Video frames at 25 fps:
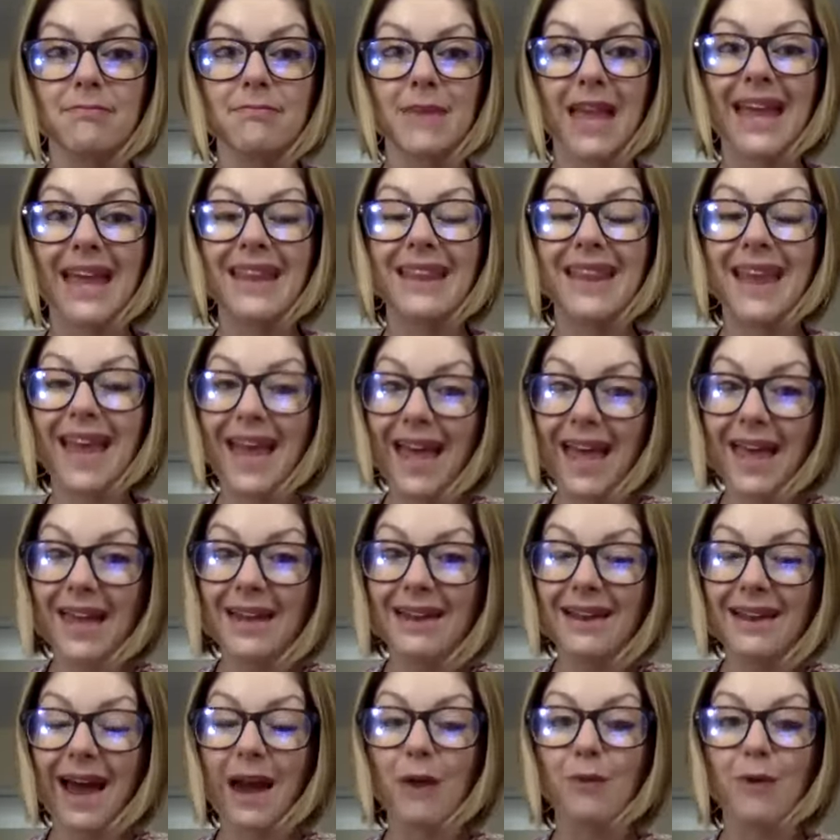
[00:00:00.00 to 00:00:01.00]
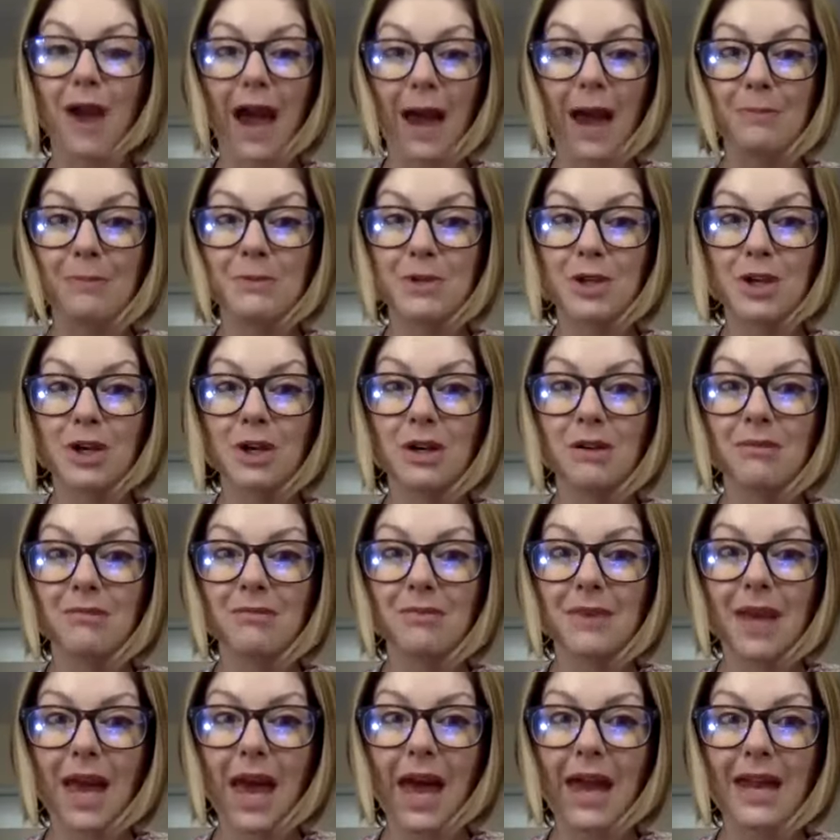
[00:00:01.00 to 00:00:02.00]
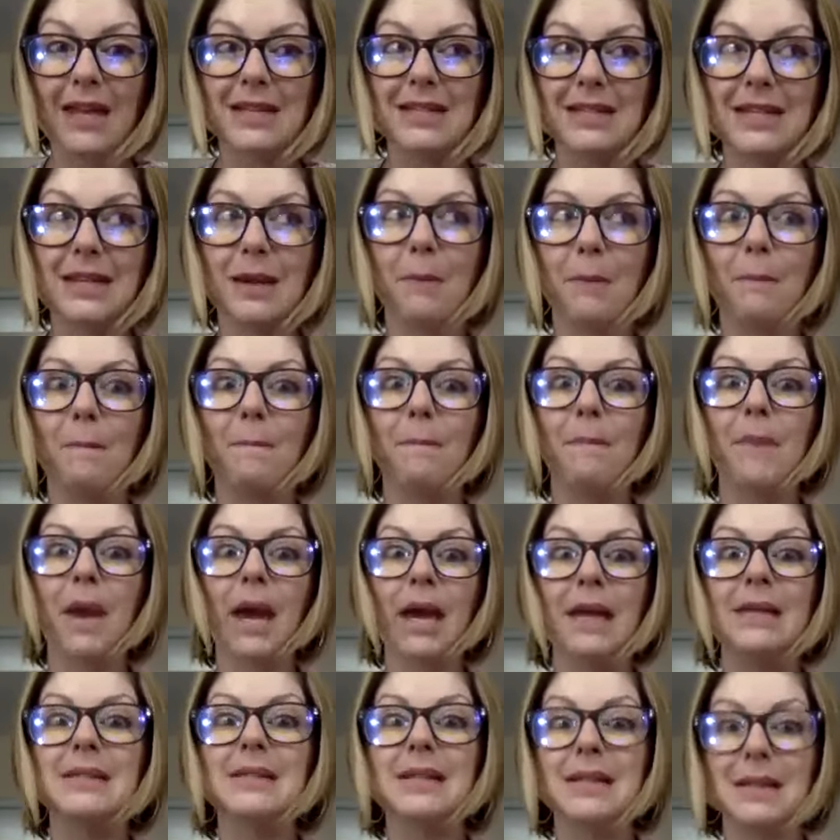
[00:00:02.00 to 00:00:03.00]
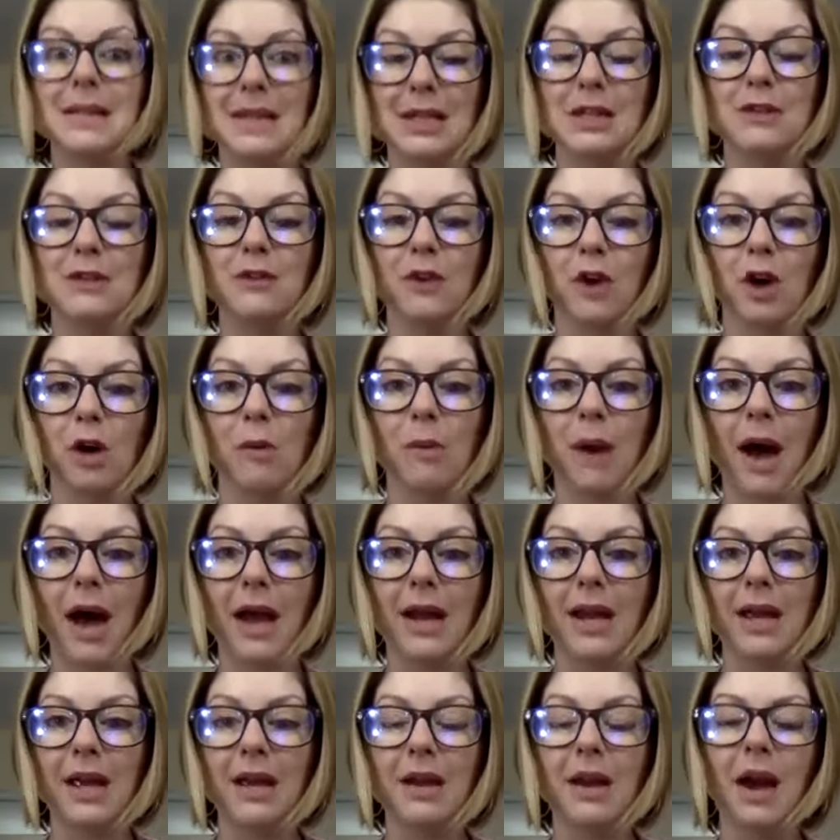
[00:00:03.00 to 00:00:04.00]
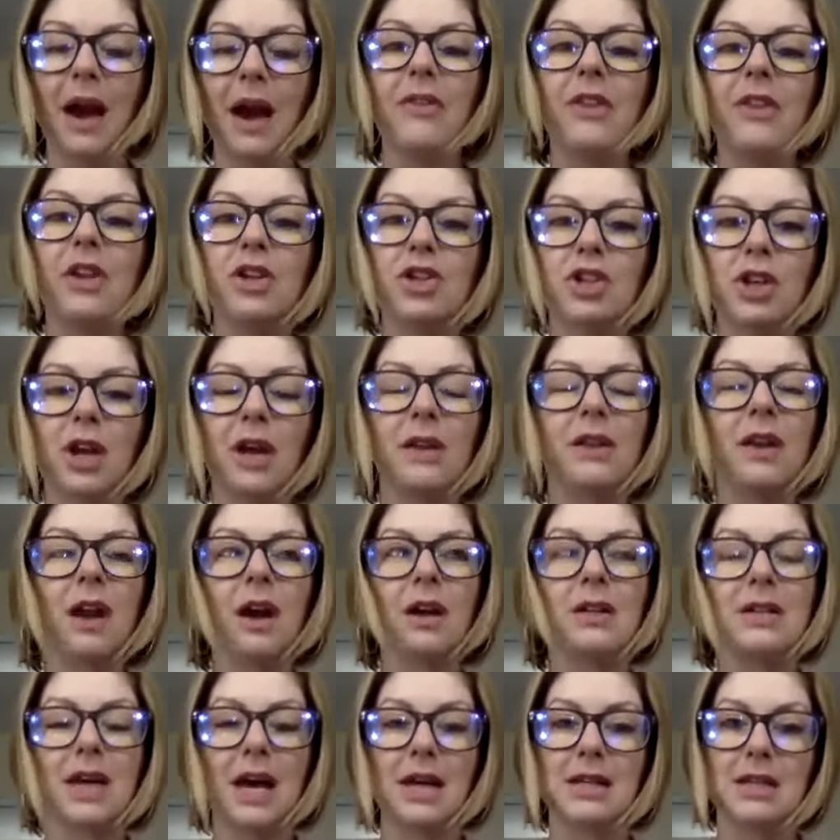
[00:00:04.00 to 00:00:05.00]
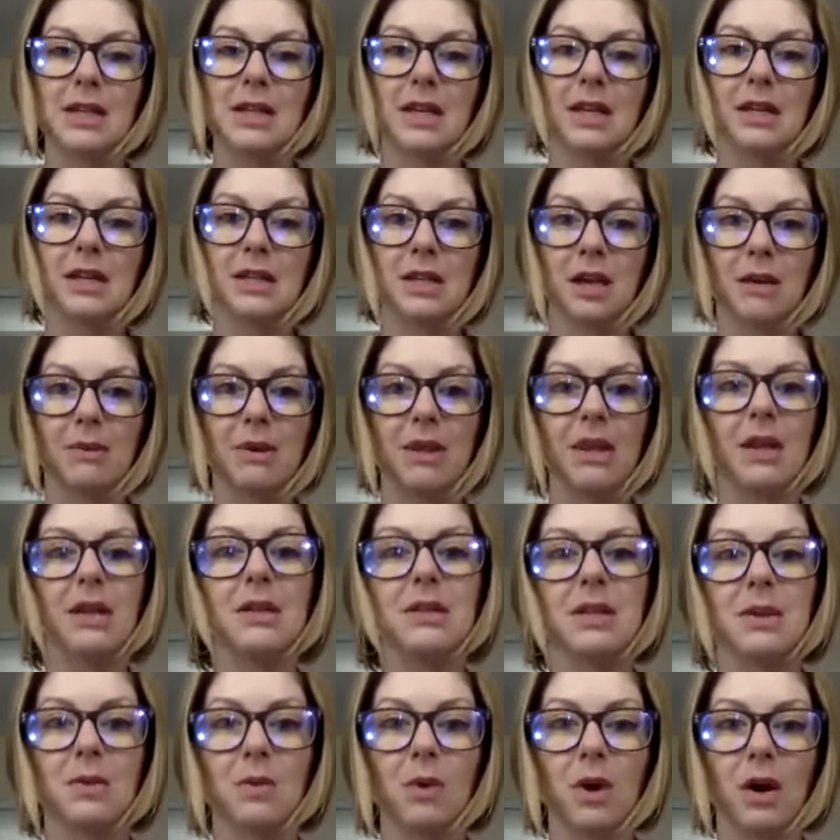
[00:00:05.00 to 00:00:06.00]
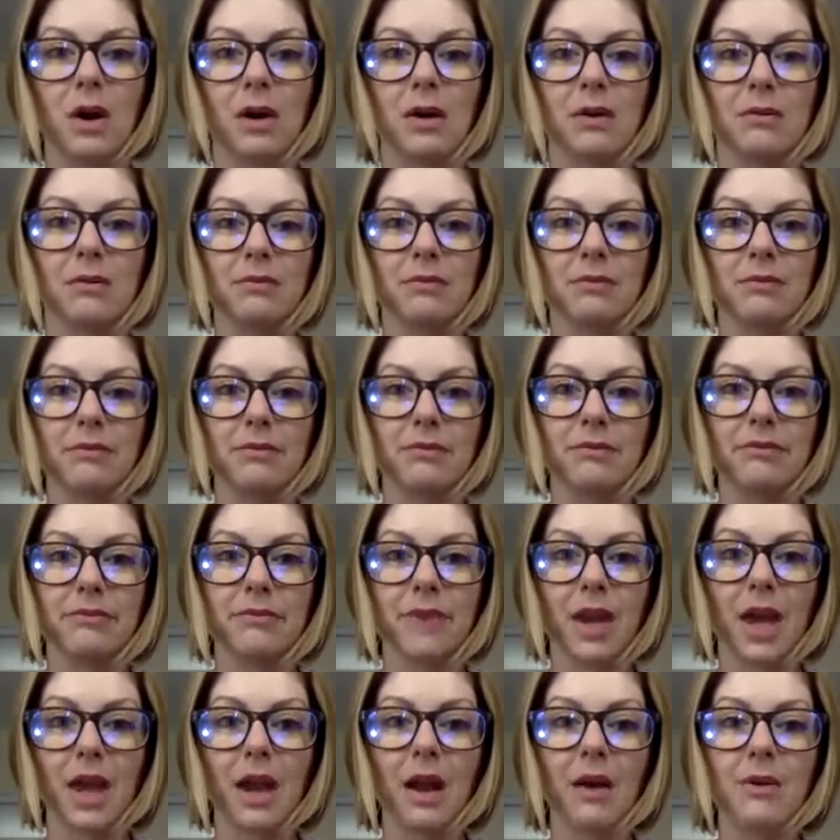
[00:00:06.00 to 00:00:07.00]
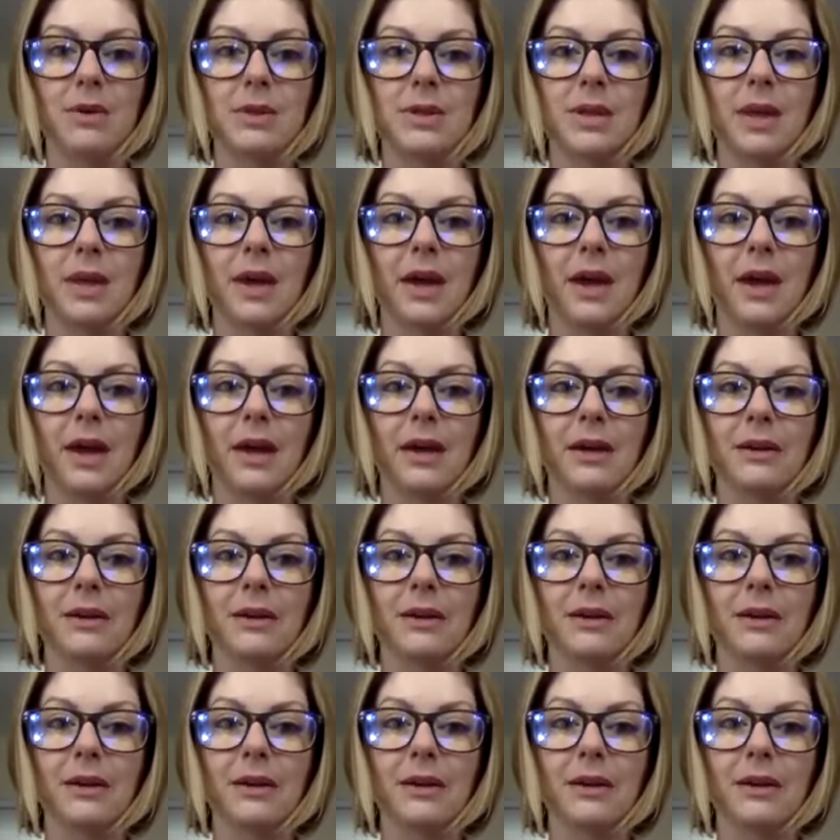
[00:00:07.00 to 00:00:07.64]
And then I wrapped her, and it did amazing things for her body. And then she had the audacity to tell me that it didn't work. And I was like,